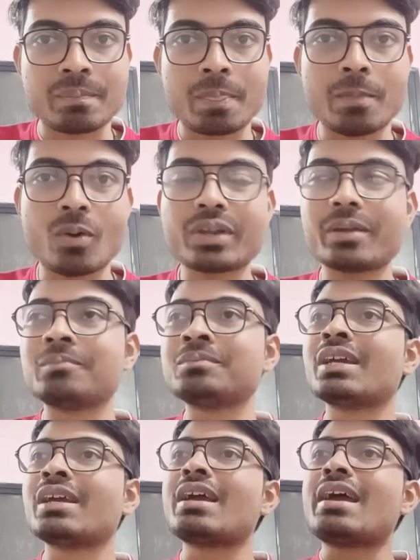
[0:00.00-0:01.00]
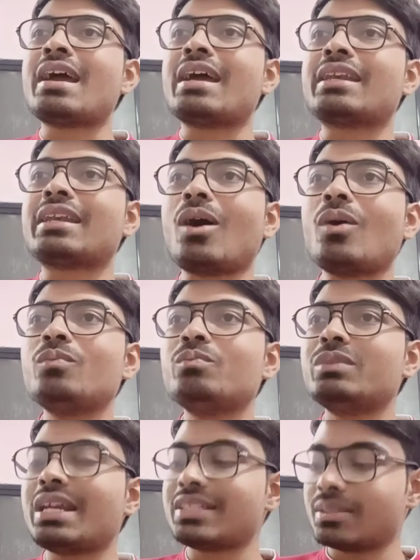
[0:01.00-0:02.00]
Okay, now
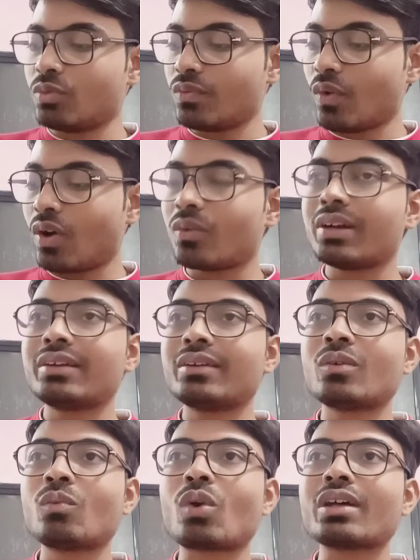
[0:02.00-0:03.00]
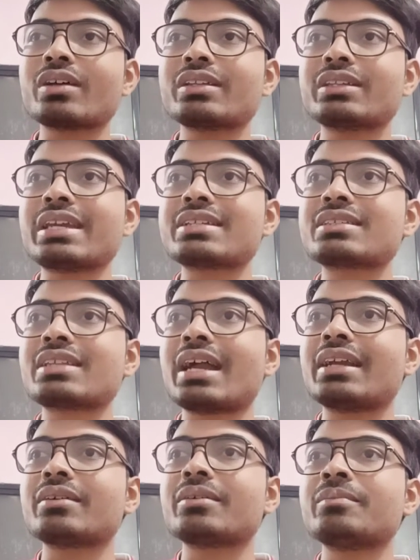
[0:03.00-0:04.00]
let's move forward. What are the things that
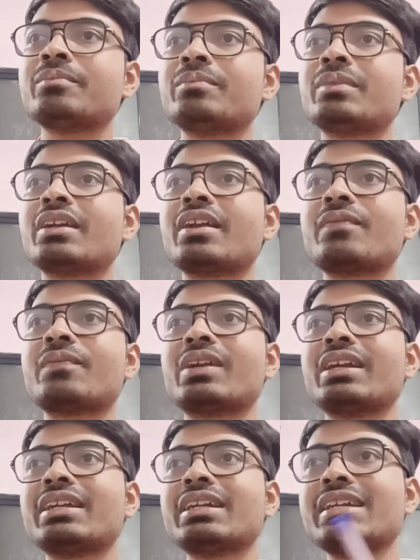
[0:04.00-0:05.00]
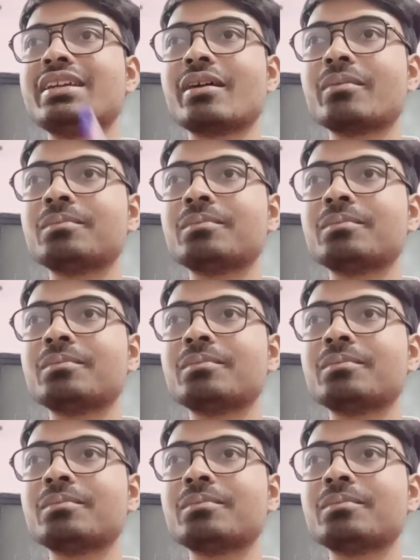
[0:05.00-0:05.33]
different here?